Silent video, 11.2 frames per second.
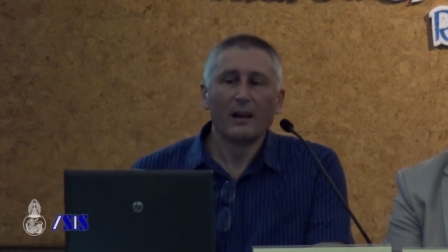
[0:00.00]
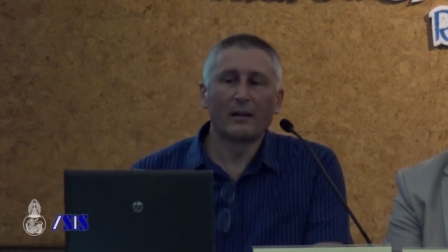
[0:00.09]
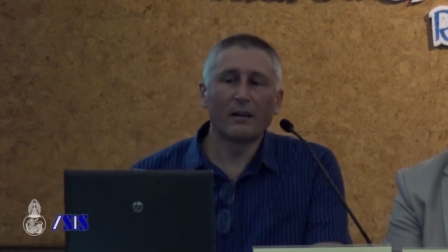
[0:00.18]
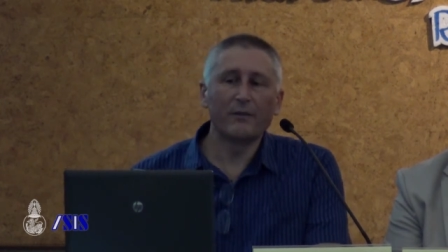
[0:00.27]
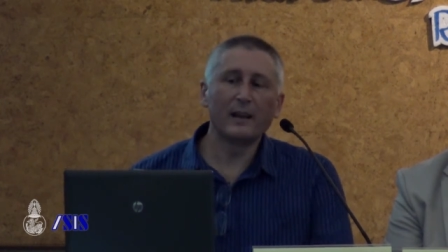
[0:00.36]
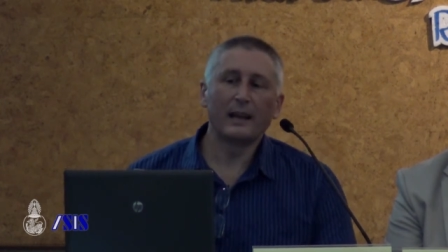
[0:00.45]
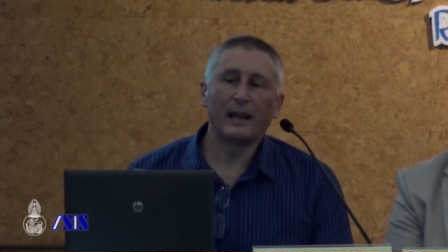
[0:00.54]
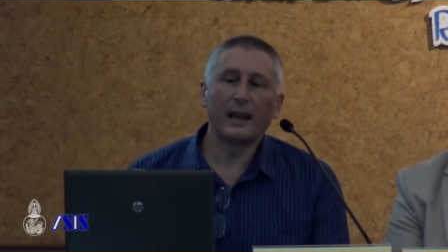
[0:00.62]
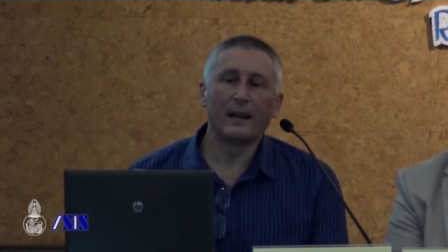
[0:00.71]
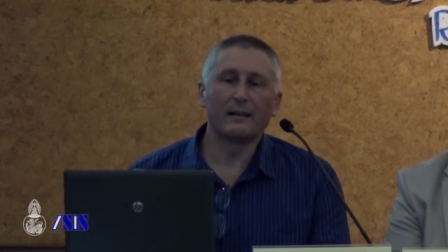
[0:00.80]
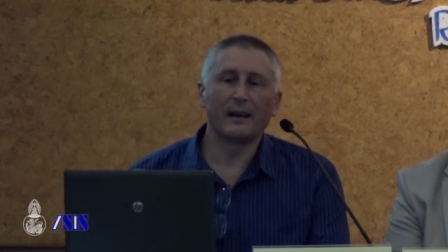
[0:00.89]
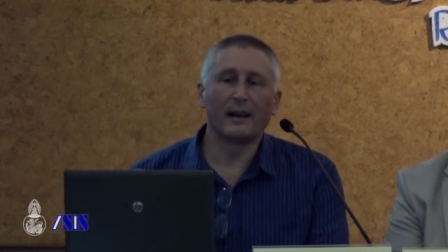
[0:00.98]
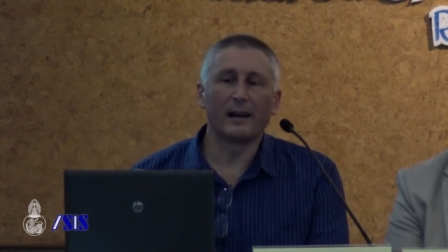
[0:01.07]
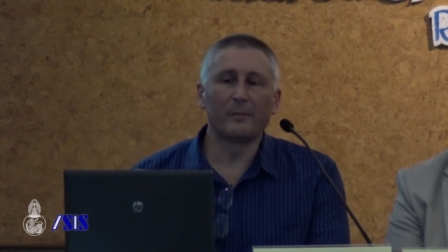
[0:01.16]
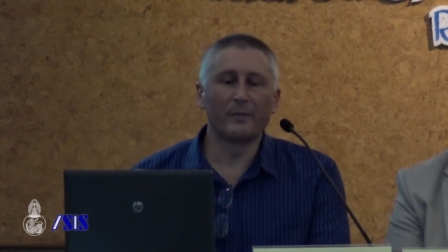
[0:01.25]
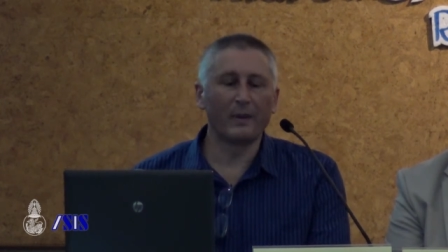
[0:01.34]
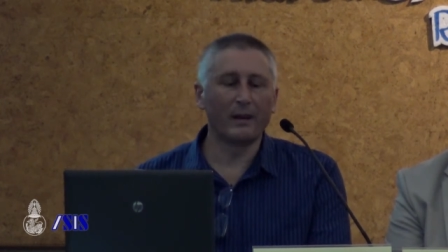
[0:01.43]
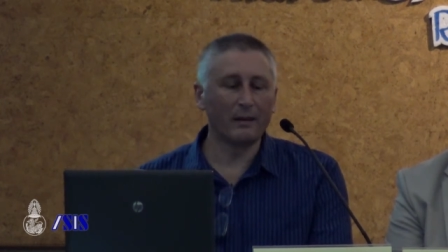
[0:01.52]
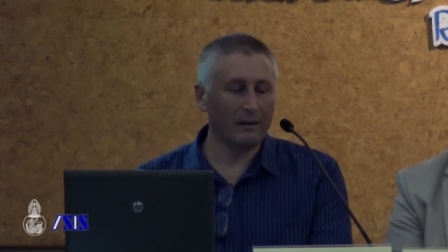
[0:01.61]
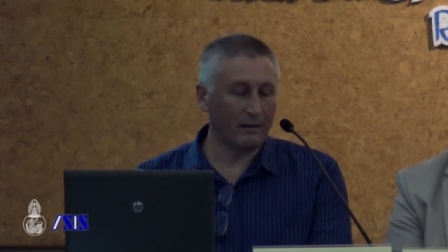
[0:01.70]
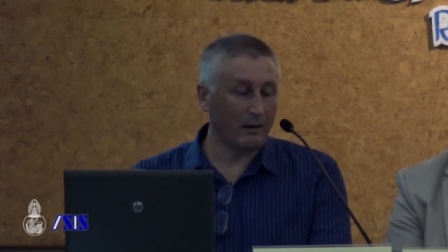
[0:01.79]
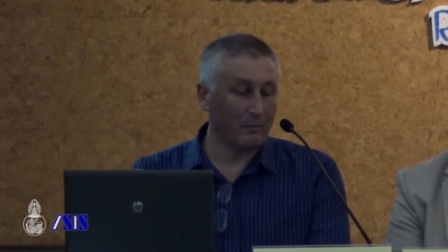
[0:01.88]
Kofi
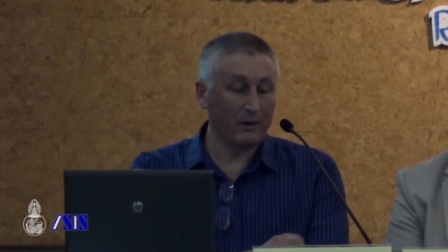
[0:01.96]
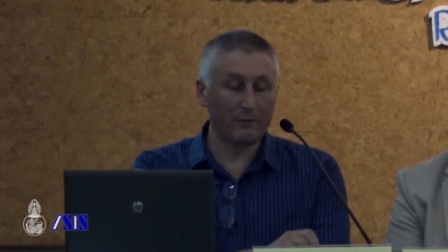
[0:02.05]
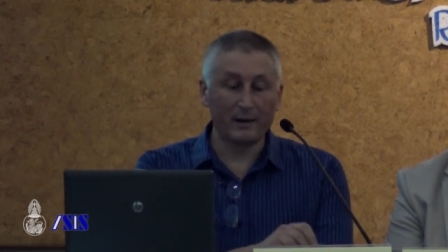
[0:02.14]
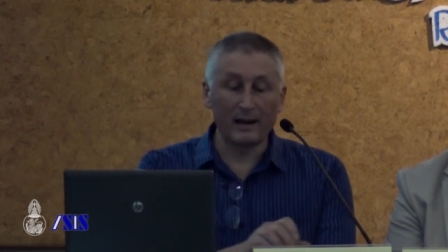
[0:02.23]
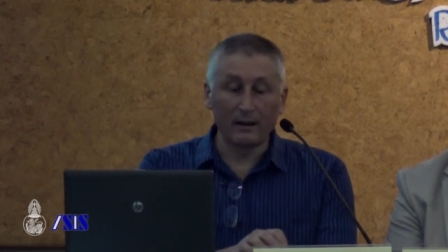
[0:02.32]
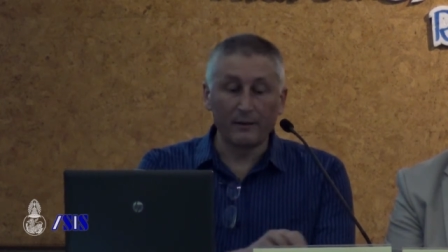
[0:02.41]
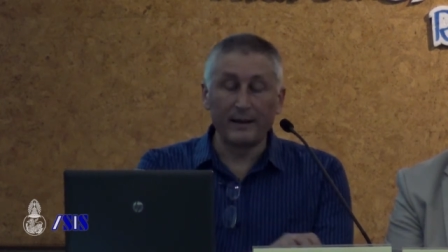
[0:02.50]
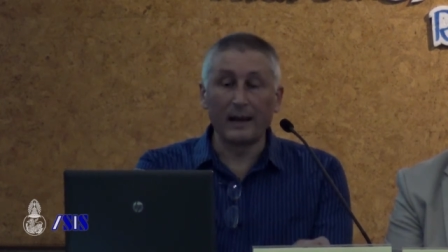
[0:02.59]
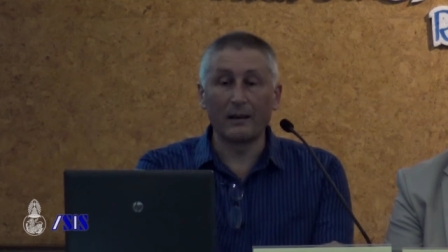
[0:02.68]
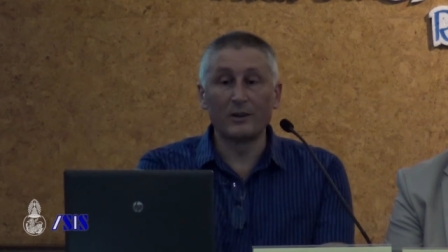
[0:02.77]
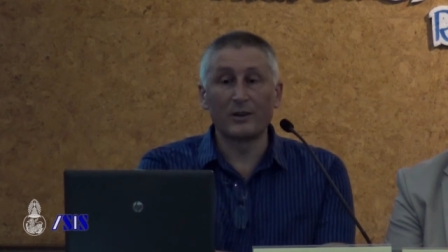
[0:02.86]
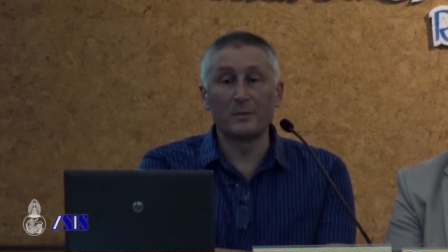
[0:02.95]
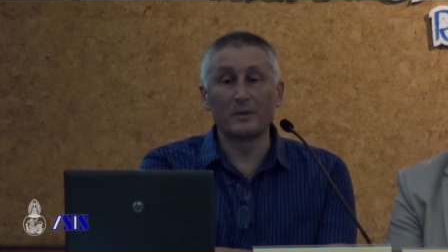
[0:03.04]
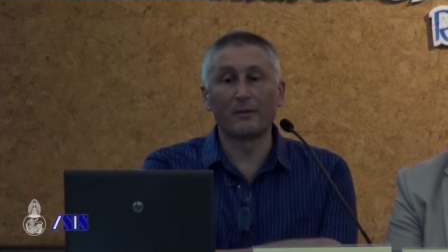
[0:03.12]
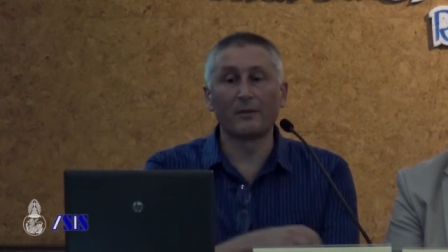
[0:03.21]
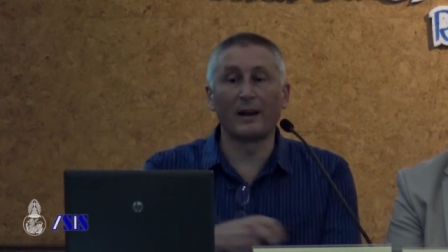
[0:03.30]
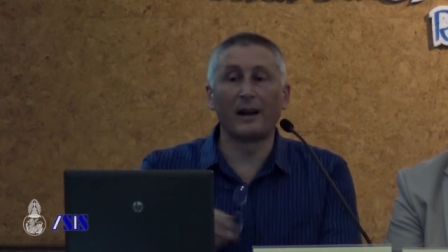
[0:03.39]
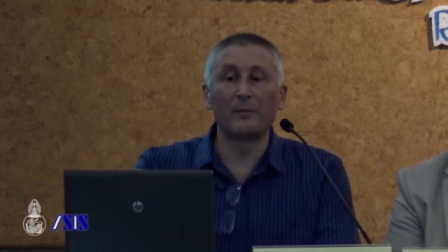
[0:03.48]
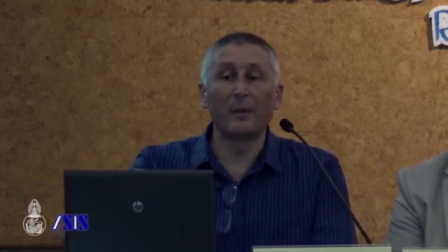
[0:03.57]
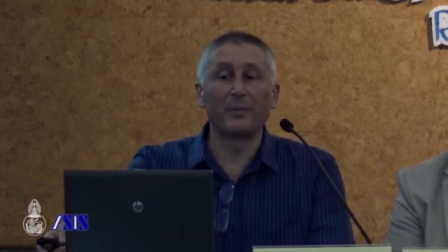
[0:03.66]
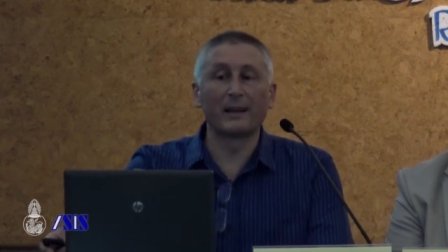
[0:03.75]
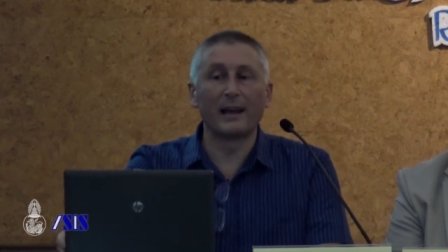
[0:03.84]
Annan, just rounding off now in terms of
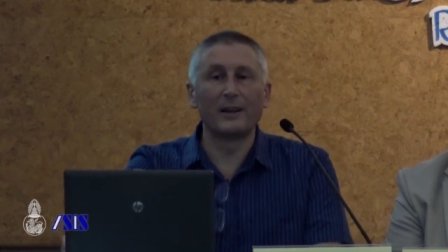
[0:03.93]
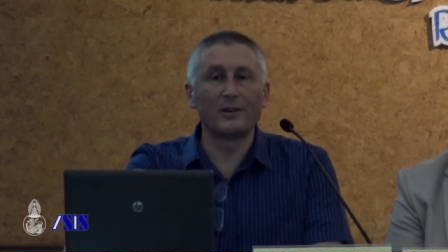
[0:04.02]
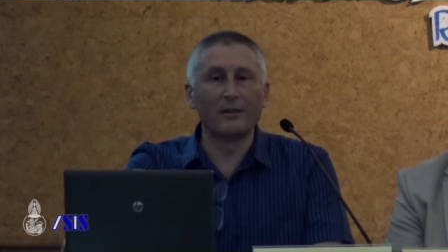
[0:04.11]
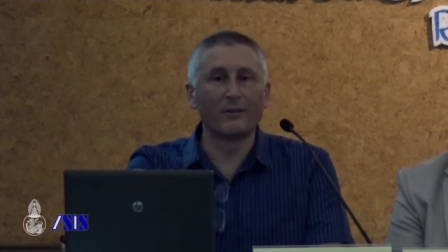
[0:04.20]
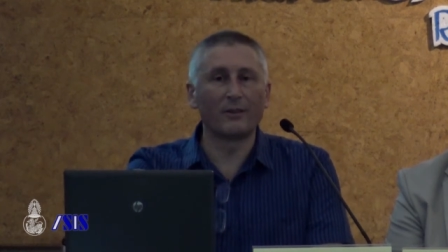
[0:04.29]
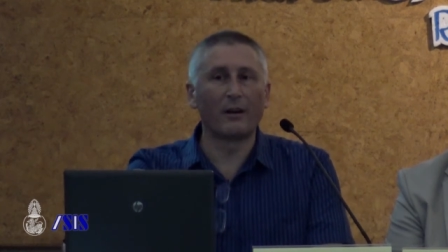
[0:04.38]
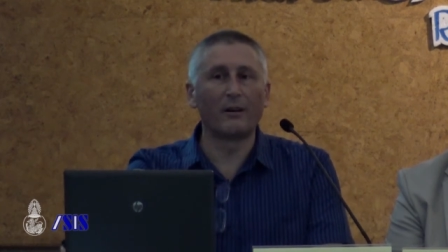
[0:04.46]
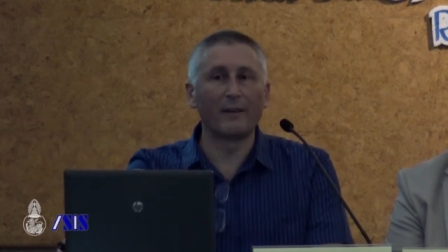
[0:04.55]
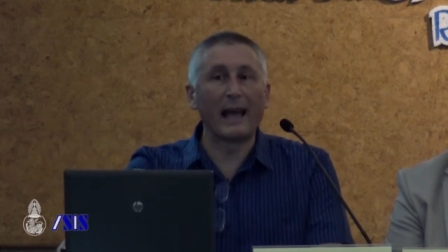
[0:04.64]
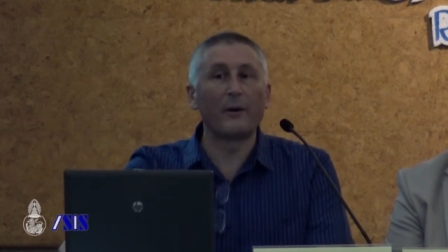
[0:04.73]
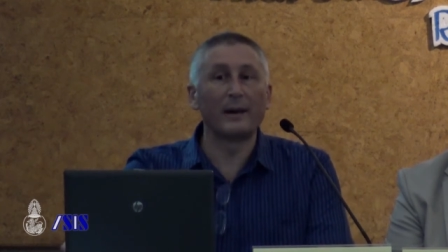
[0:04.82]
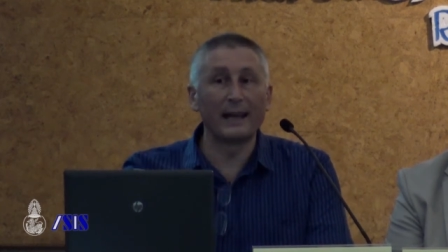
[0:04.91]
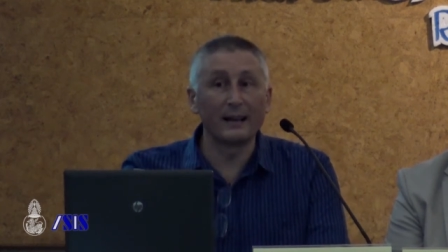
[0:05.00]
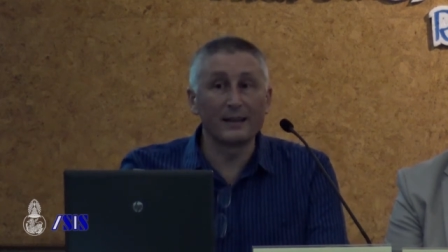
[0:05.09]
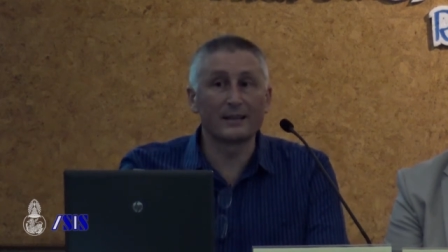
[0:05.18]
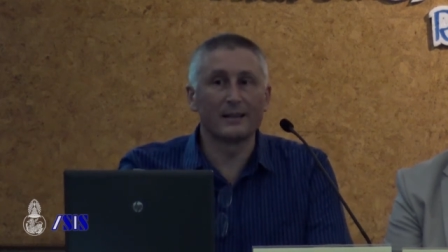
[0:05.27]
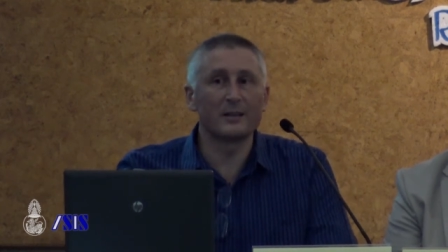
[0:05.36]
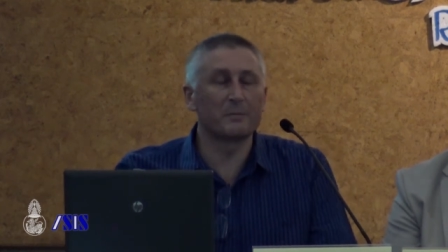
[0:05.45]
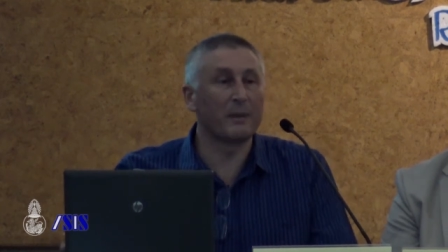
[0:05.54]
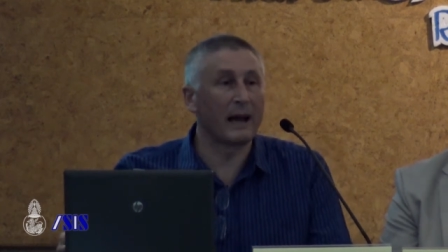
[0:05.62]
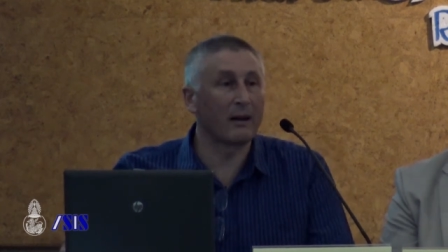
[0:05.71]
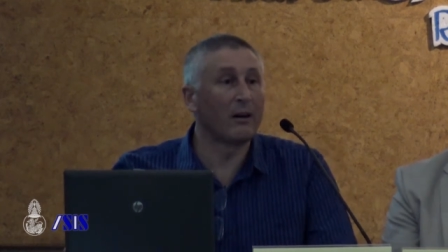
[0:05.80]
implications of our analysis
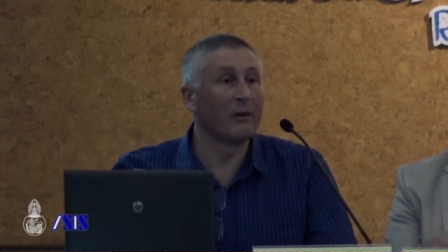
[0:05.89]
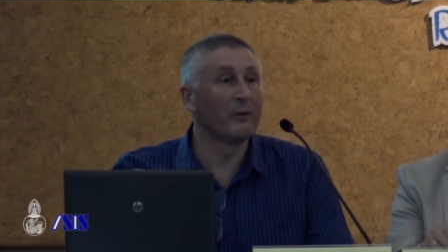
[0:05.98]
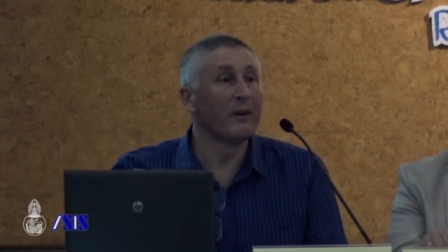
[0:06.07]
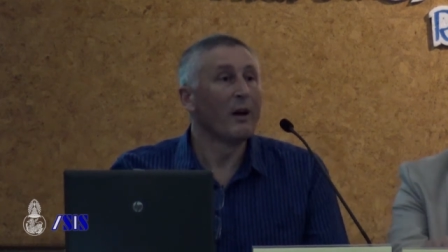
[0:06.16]
back on